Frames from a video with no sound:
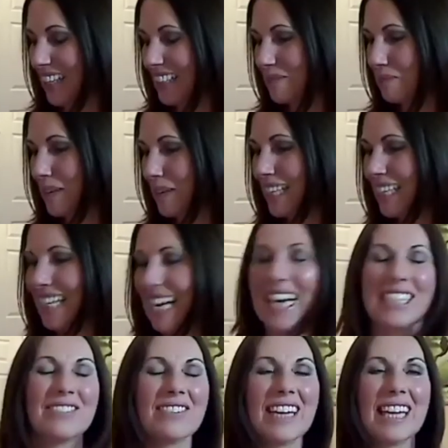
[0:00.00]
been
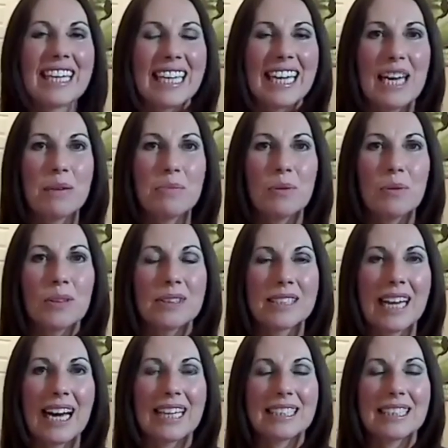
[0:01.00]
kind of like labeled
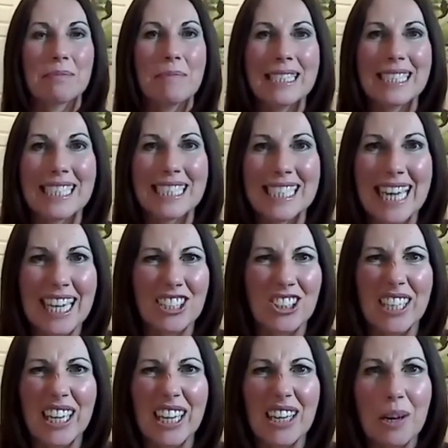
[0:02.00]
as
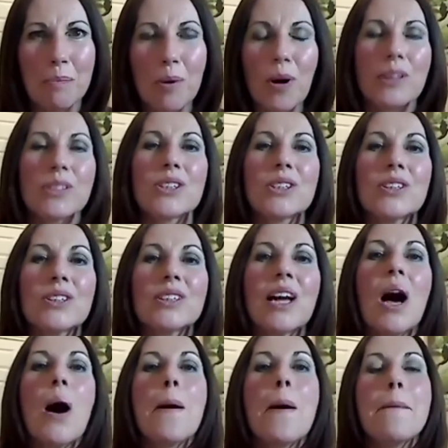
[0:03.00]
meditation in a bottle.
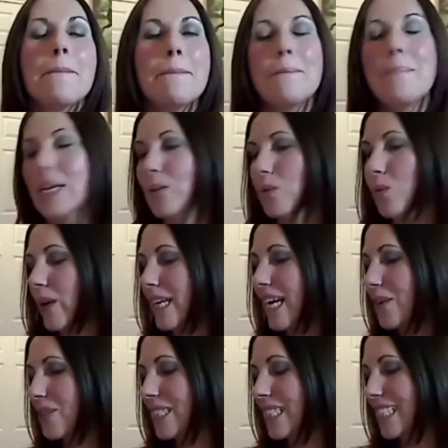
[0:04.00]
But what
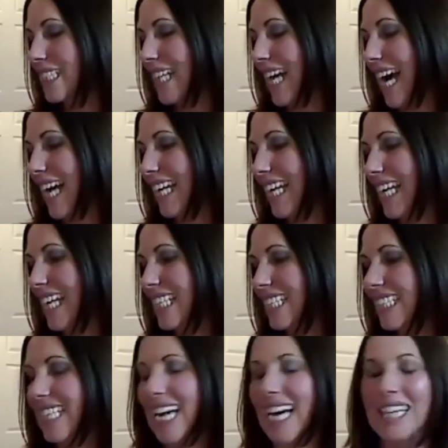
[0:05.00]
I would say
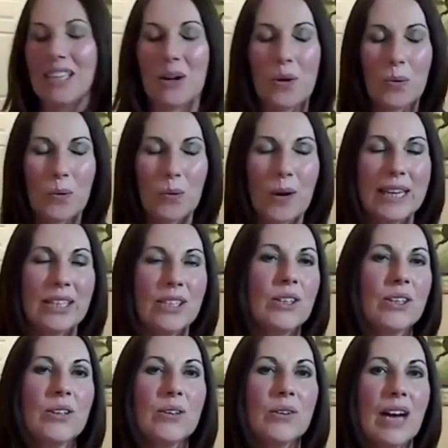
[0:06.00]
is that when
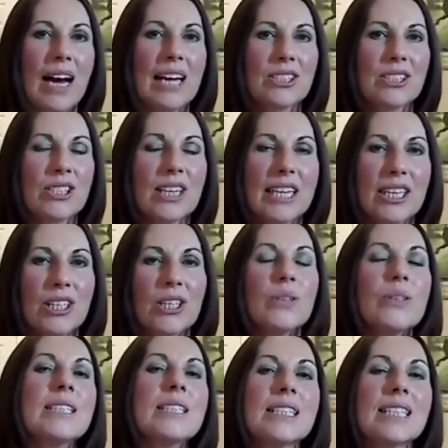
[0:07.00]
you actually
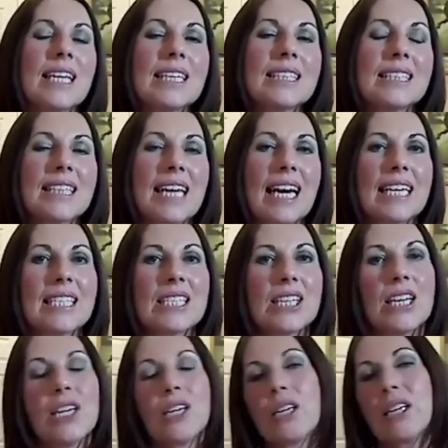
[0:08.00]
use this, and
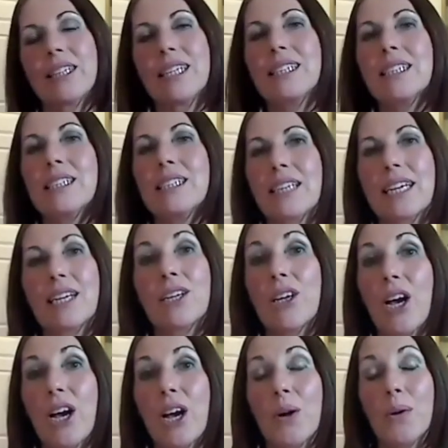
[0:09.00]
this can
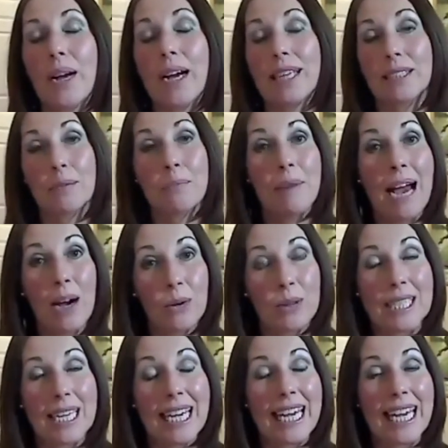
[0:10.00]
go as a
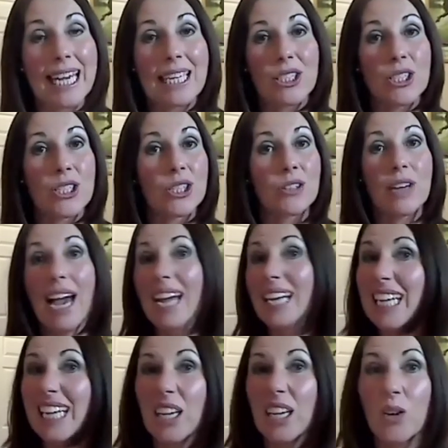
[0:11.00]
powder into
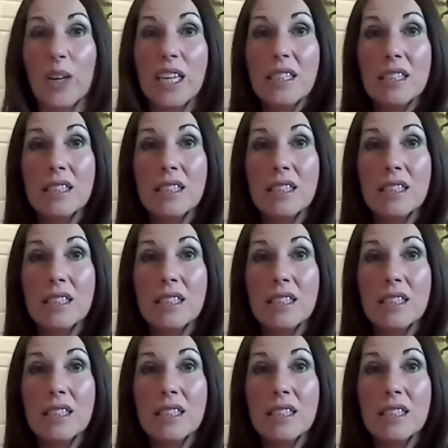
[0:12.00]
any liquid,